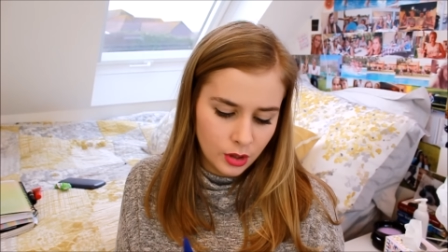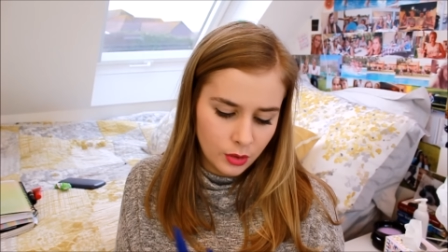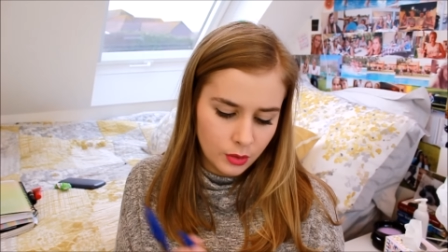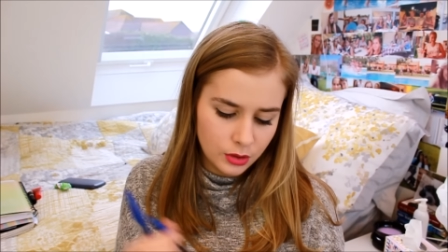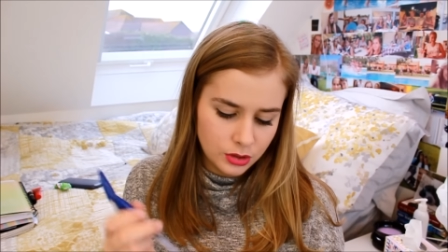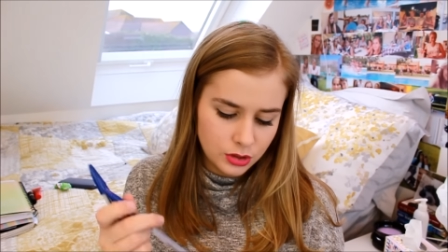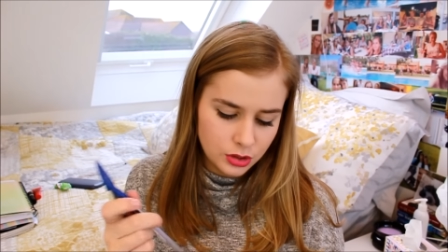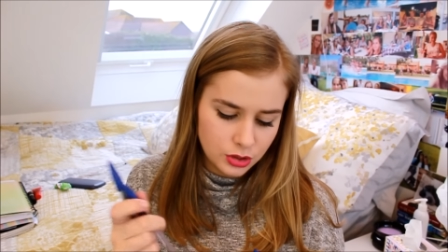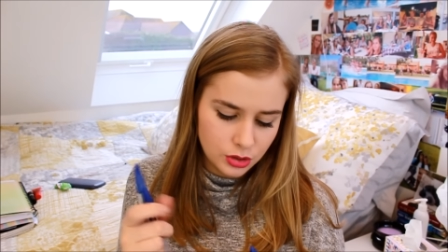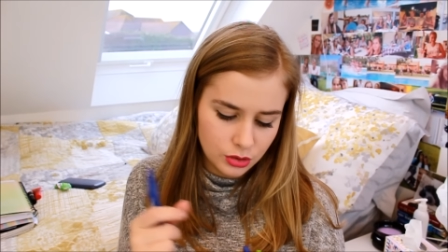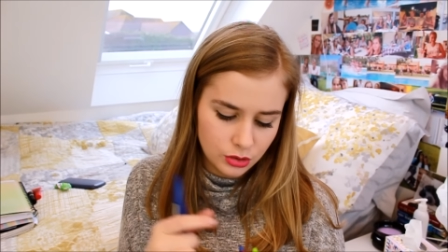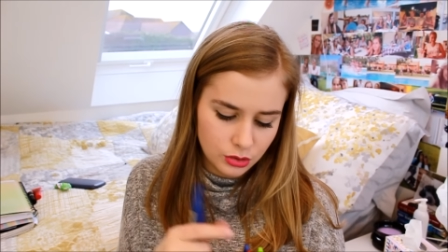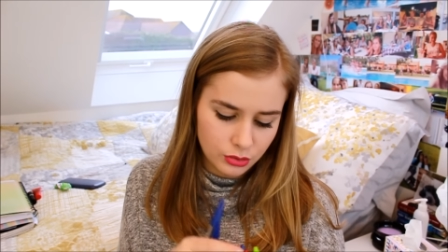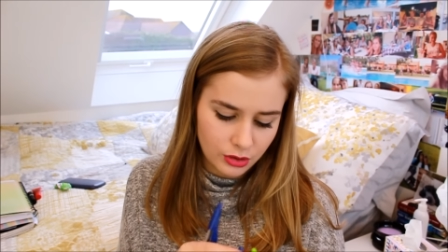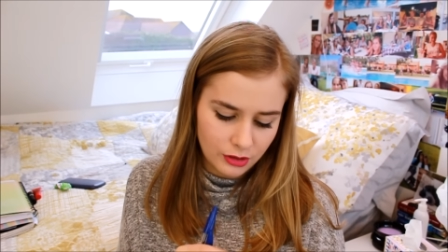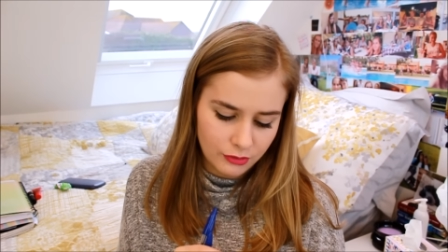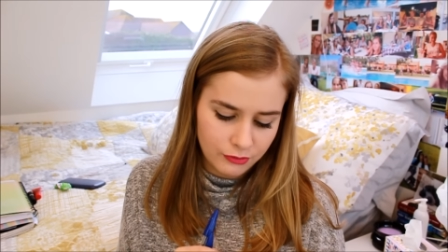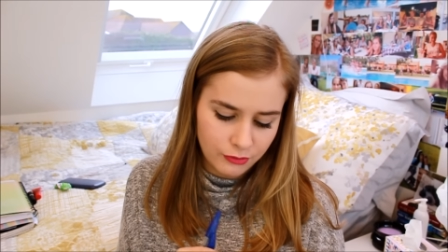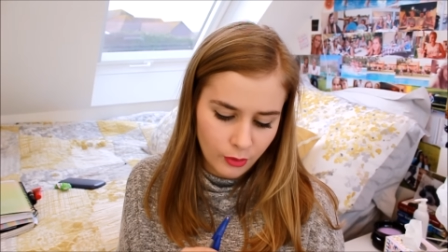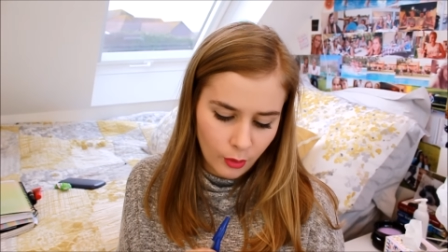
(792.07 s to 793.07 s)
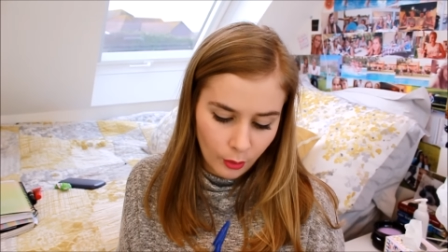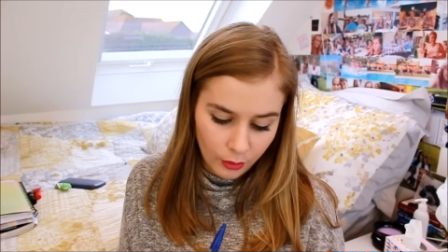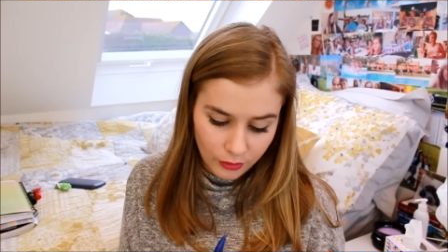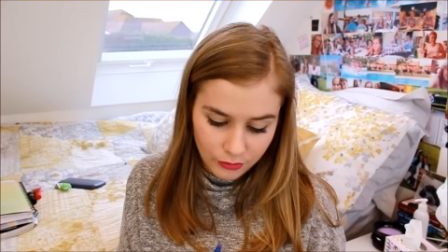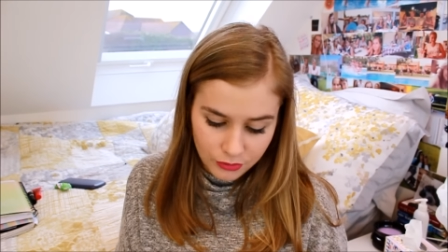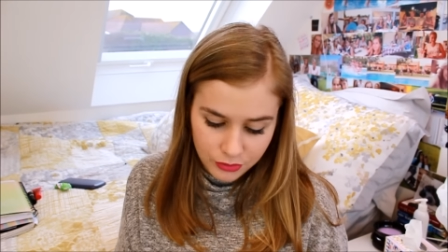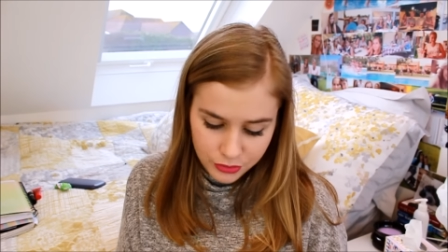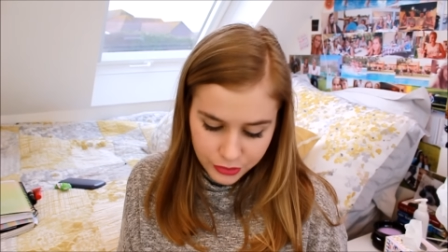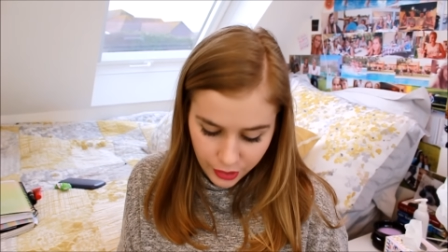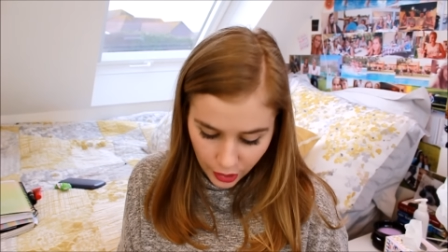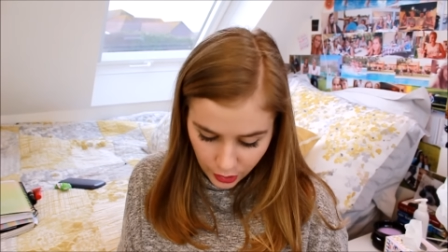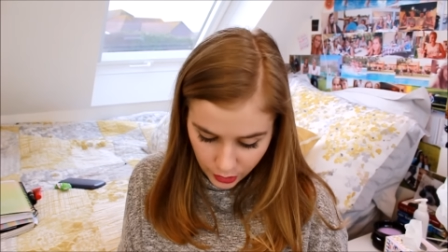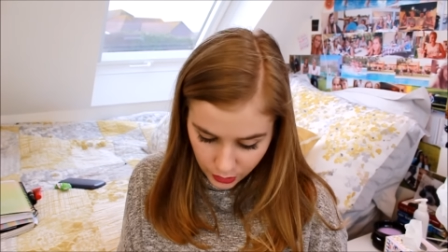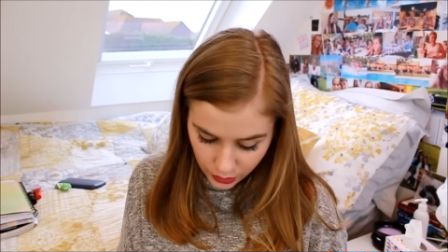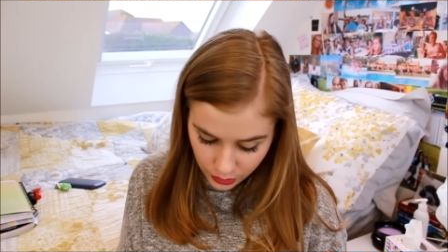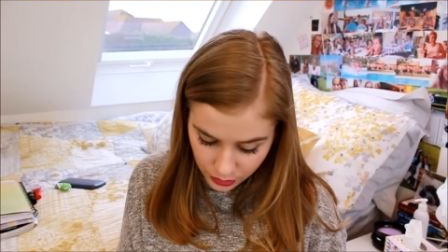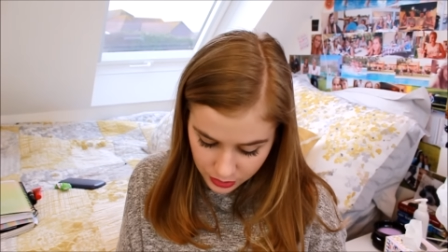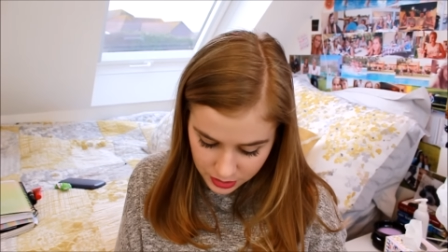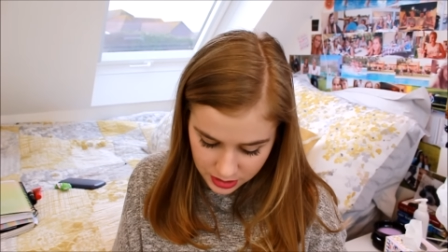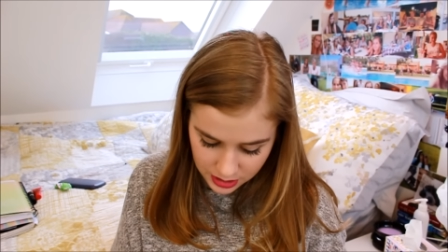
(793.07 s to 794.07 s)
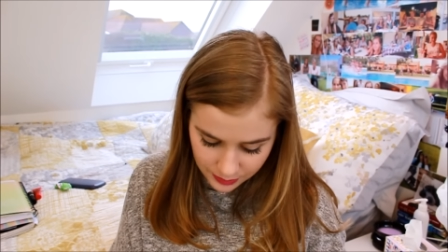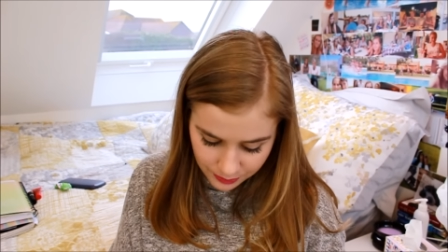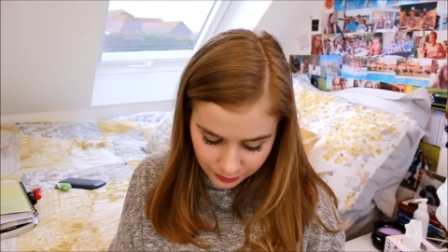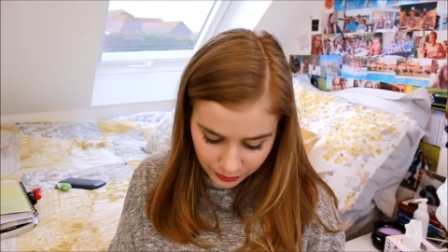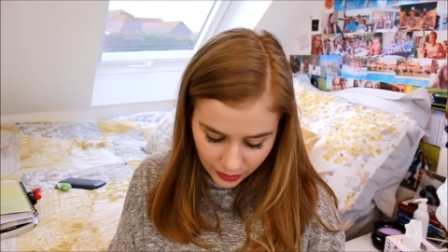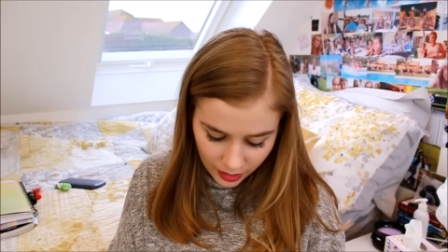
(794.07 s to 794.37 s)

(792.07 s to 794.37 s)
one, two, three, four of those.